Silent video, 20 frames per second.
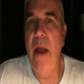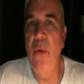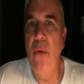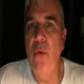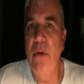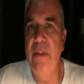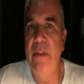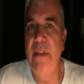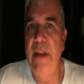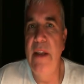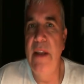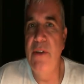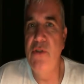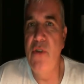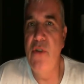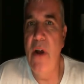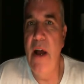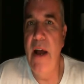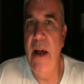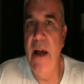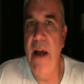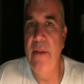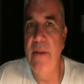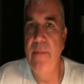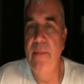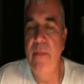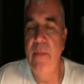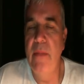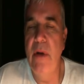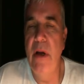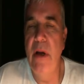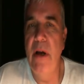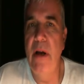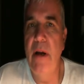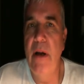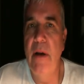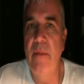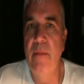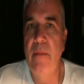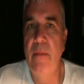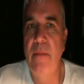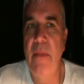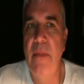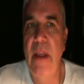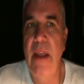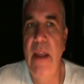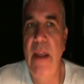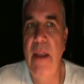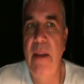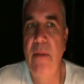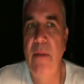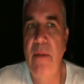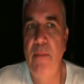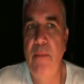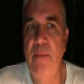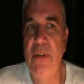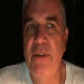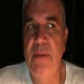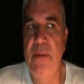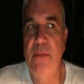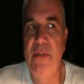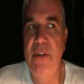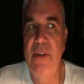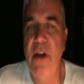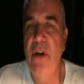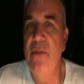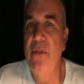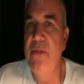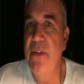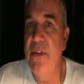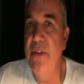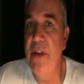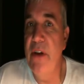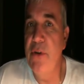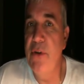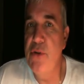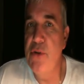wouldn't they try. They put themselves in their